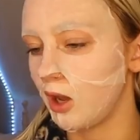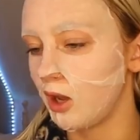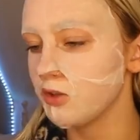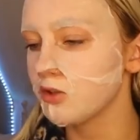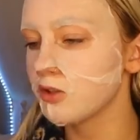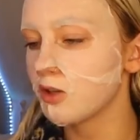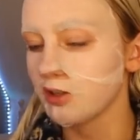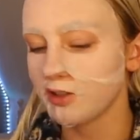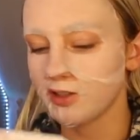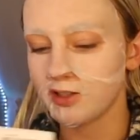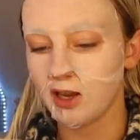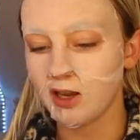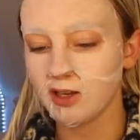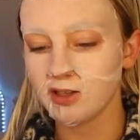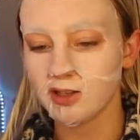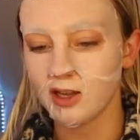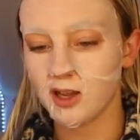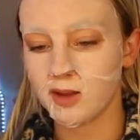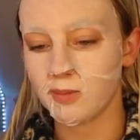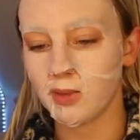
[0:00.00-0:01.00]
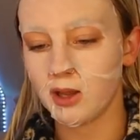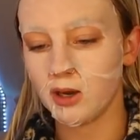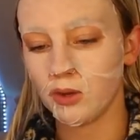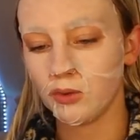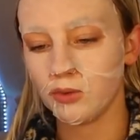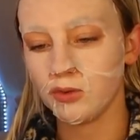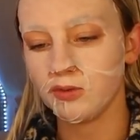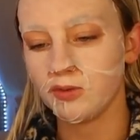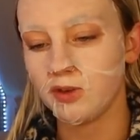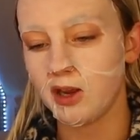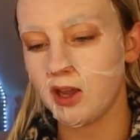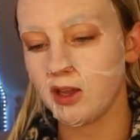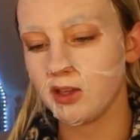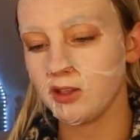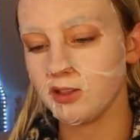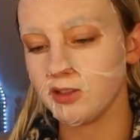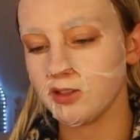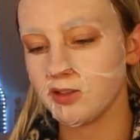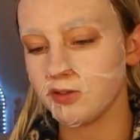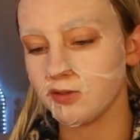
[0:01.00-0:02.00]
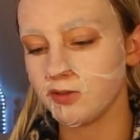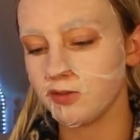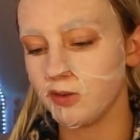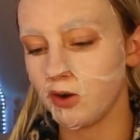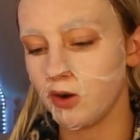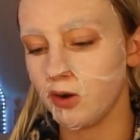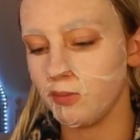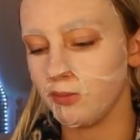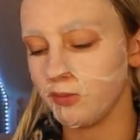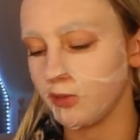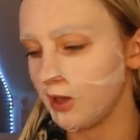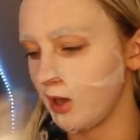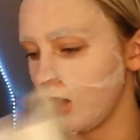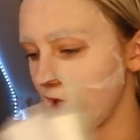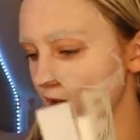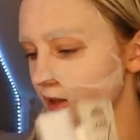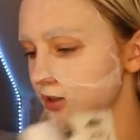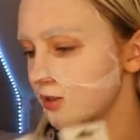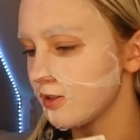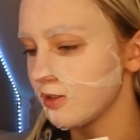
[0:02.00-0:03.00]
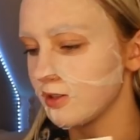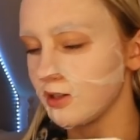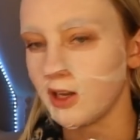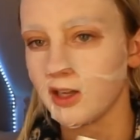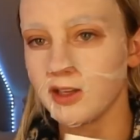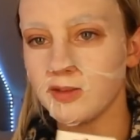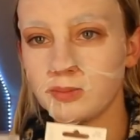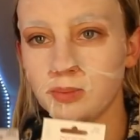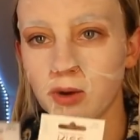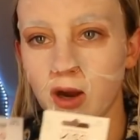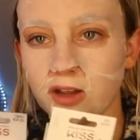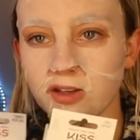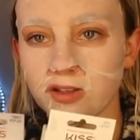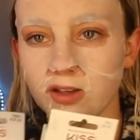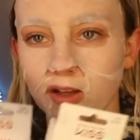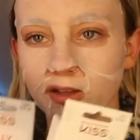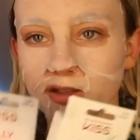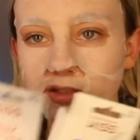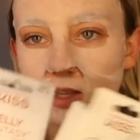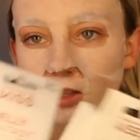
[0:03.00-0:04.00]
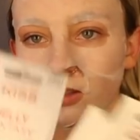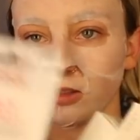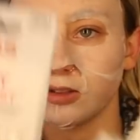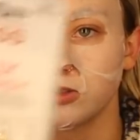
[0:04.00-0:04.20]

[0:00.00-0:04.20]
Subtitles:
I also got sent a load of nails from Kiss, like press-ons, and